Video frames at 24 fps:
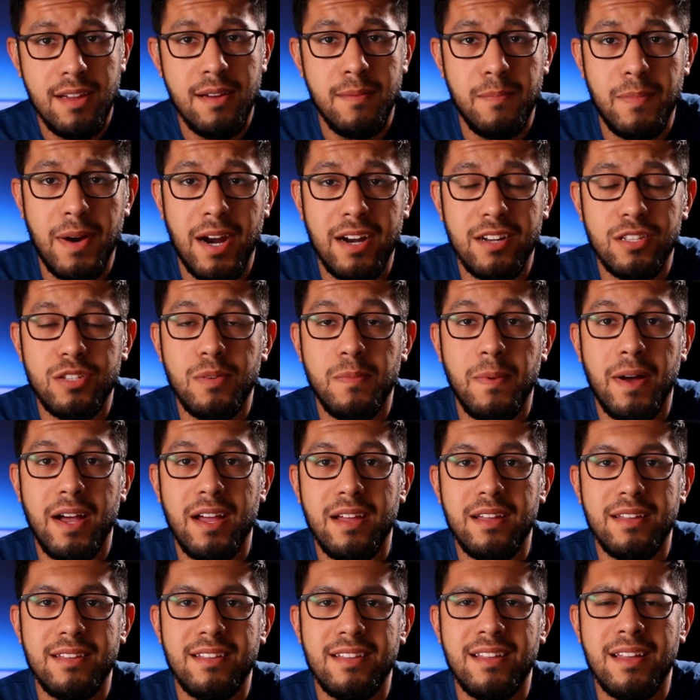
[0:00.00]
prior to
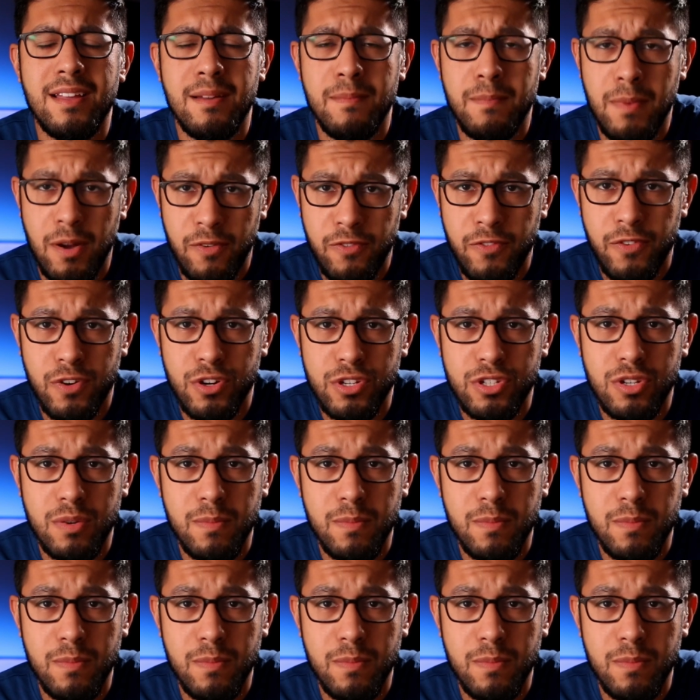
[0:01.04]
buying my first